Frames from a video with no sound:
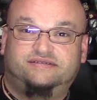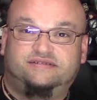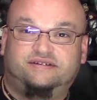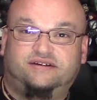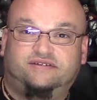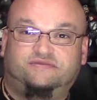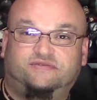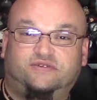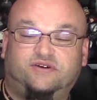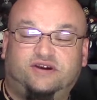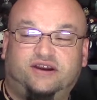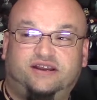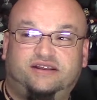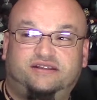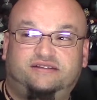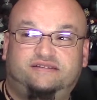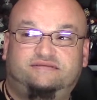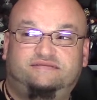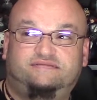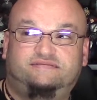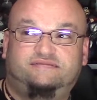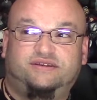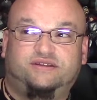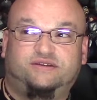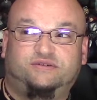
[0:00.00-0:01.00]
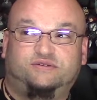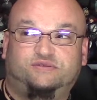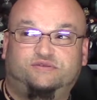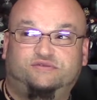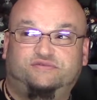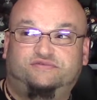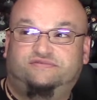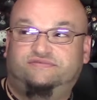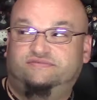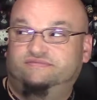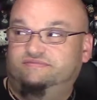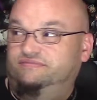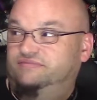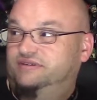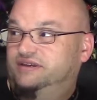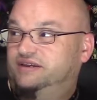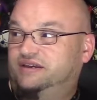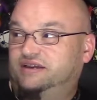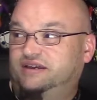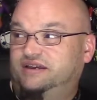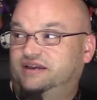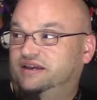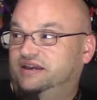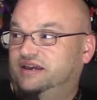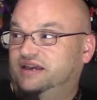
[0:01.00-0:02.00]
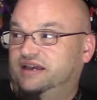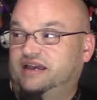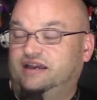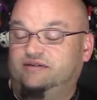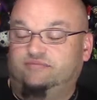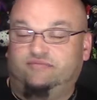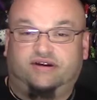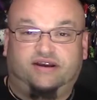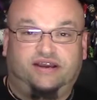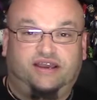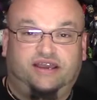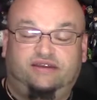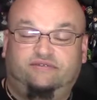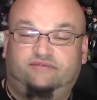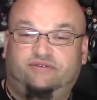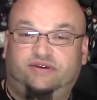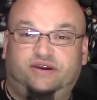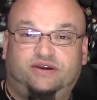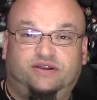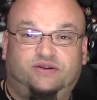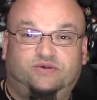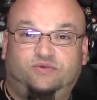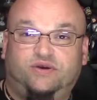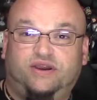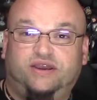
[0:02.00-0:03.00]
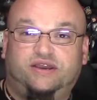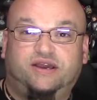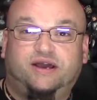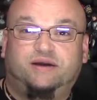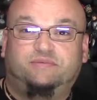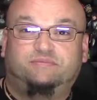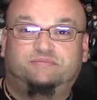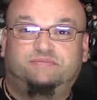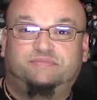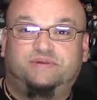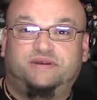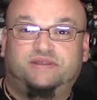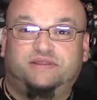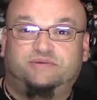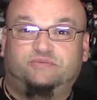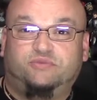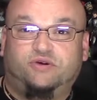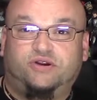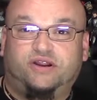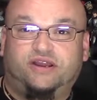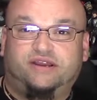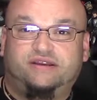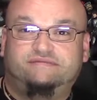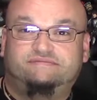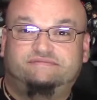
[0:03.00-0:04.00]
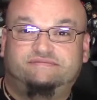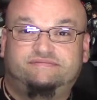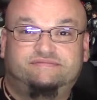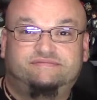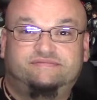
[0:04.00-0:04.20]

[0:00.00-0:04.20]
Afraid, you know, of am I even going to wake up in the morning?